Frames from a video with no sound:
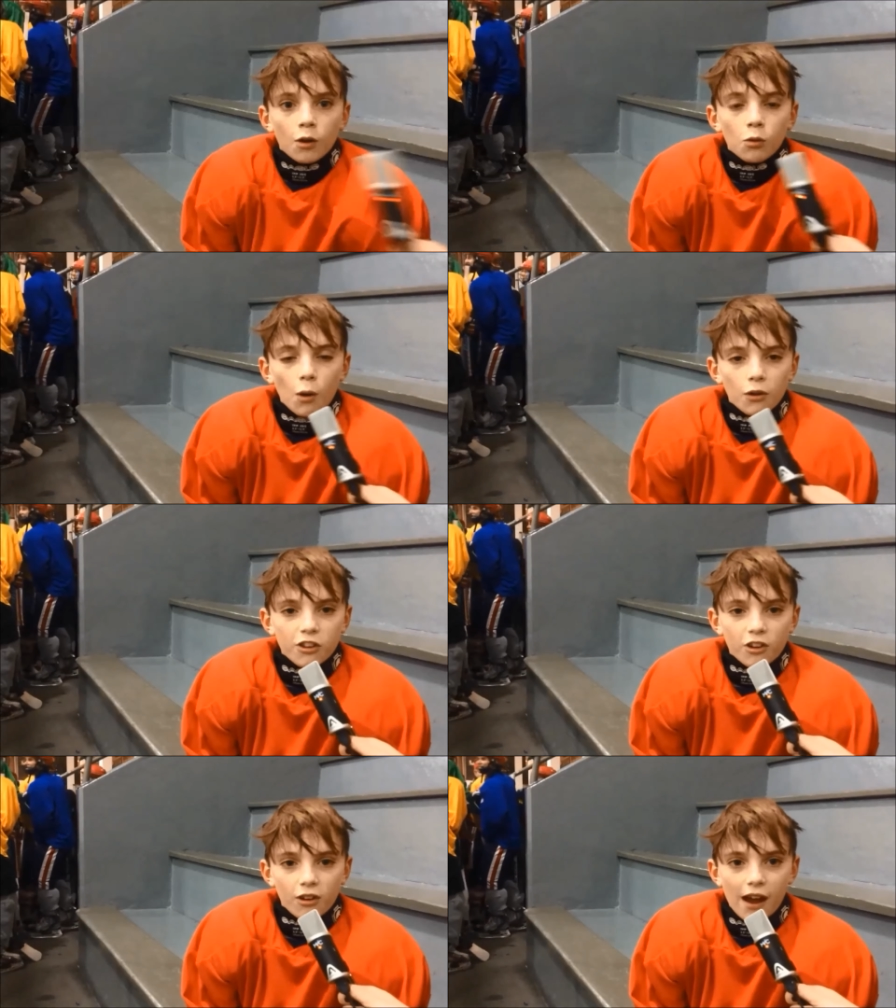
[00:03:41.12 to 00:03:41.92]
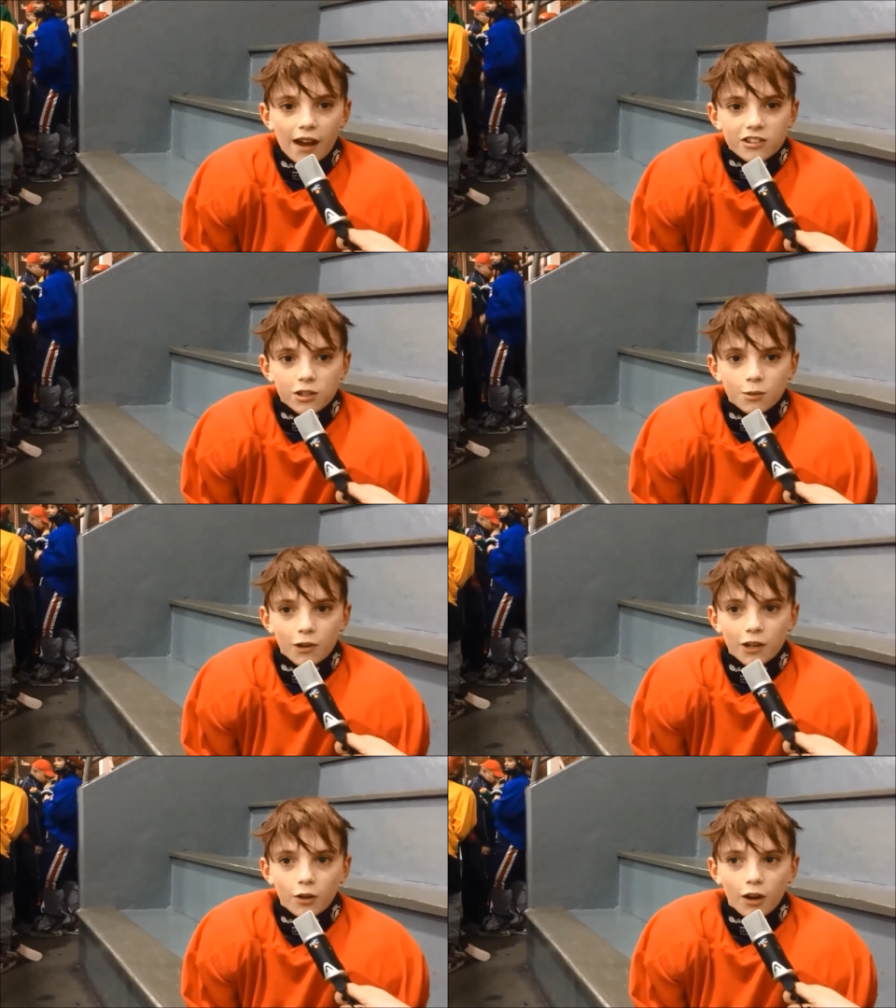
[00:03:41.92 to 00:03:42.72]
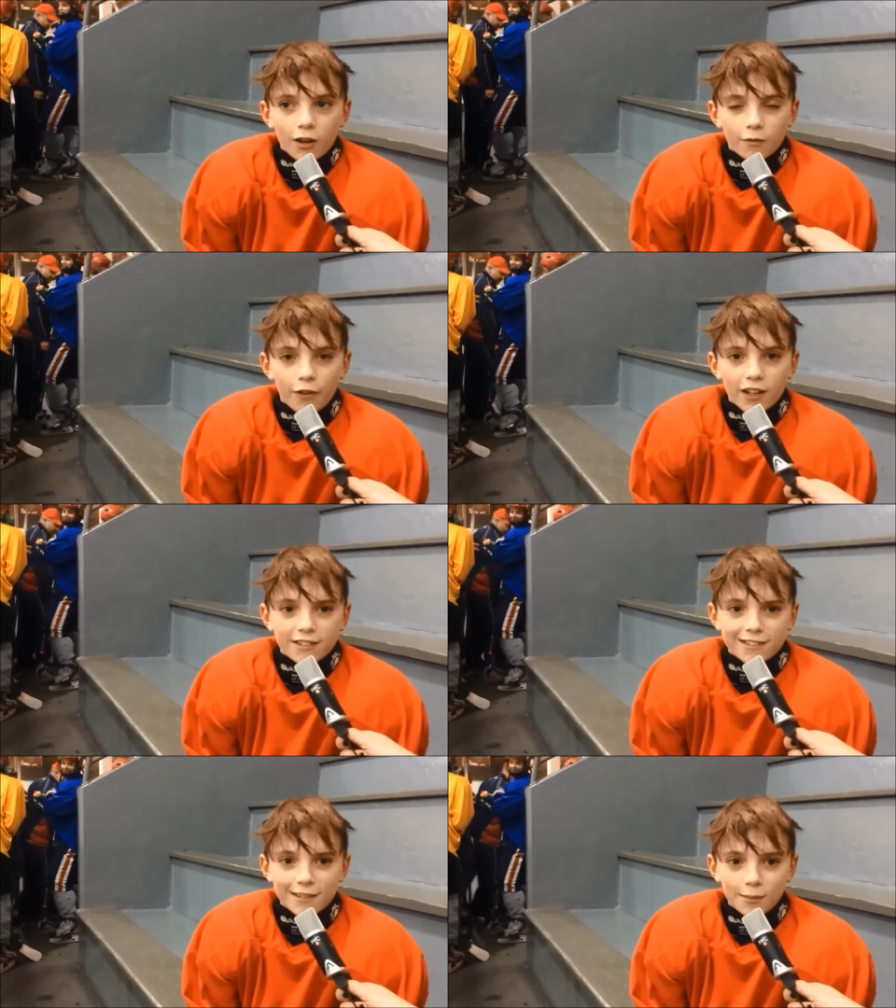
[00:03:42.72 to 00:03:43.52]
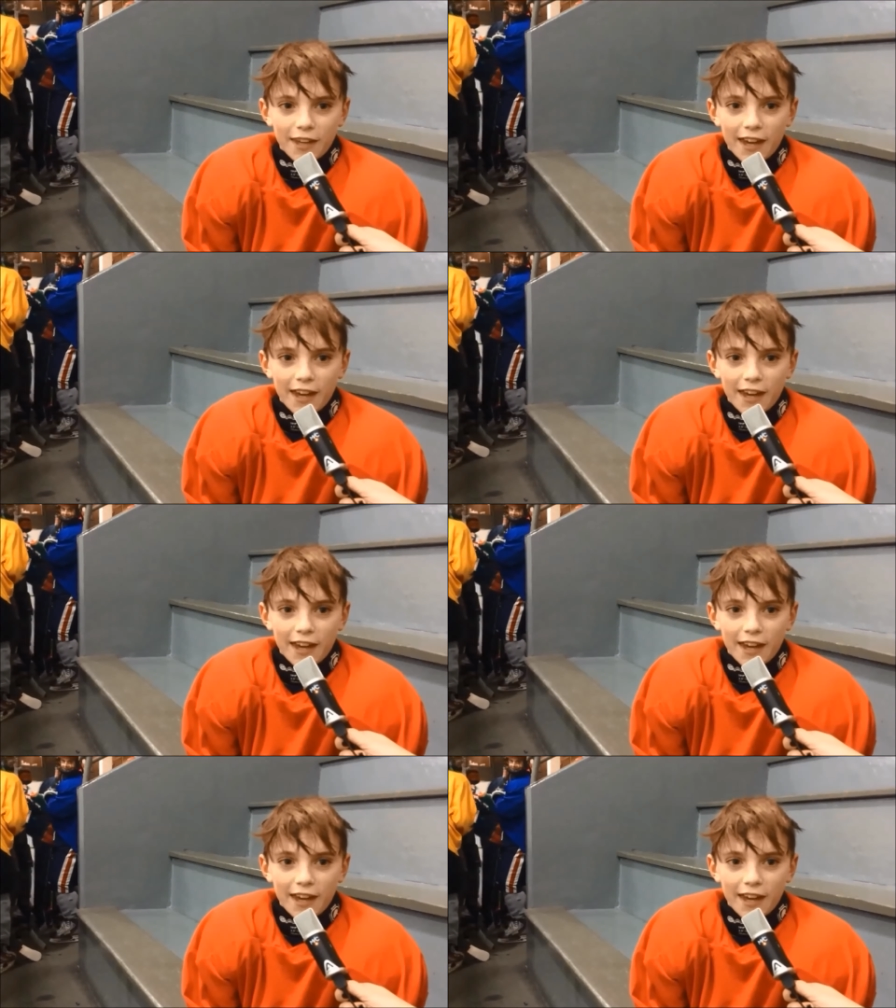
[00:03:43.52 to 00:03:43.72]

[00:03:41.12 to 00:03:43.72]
What was your reaction when you got invited to Team